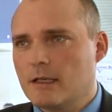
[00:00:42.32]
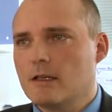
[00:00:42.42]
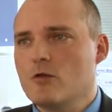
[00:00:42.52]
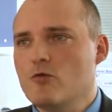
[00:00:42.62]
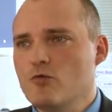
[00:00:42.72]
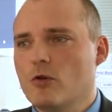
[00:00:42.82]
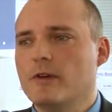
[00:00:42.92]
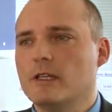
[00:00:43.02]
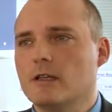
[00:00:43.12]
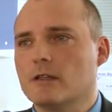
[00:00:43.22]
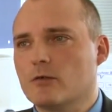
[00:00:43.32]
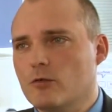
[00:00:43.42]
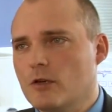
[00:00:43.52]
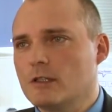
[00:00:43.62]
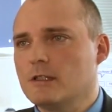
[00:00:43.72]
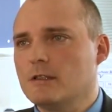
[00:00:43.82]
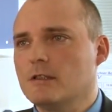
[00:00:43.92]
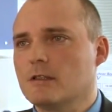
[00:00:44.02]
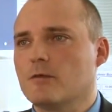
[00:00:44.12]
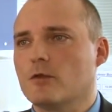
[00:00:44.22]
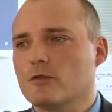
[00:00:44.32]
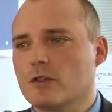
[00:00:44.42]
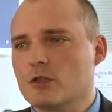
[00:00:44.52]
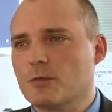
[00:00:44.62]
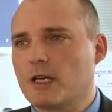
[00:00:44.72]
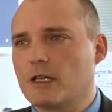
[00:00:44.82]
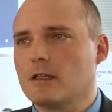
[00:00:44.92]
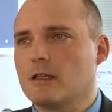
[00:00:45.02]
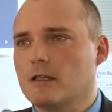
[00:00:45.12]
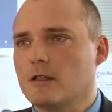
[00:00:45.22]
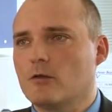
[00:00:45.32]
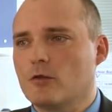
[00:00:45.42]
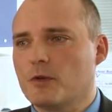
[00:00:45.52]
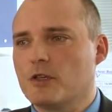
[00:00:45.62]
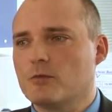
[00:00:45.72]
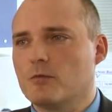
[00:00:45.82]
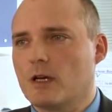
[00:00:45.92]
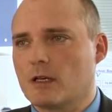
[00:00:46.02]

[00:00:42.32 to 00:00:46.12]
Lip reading: with the required minimum efficiency may be marketed or installed.